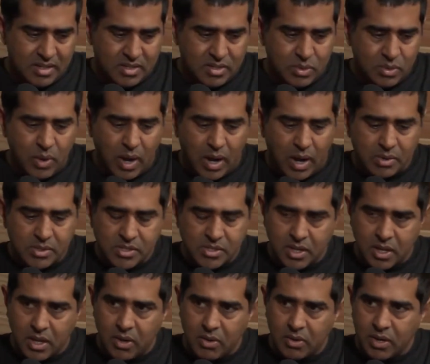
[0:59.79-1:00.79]
2 hours
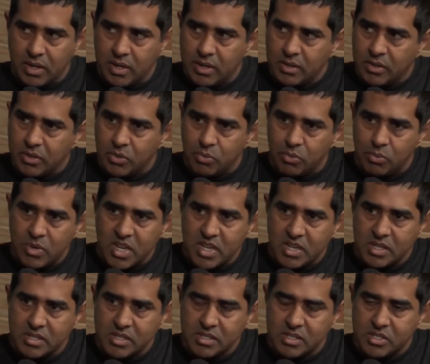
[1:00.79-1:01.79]
ago, and I did the
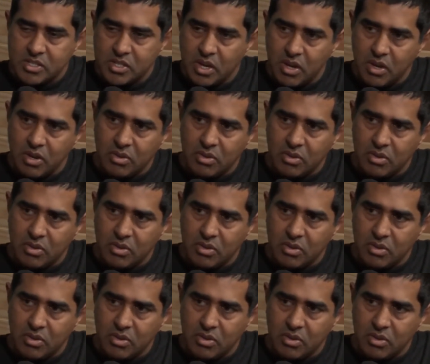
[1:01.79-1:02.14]
Riz show.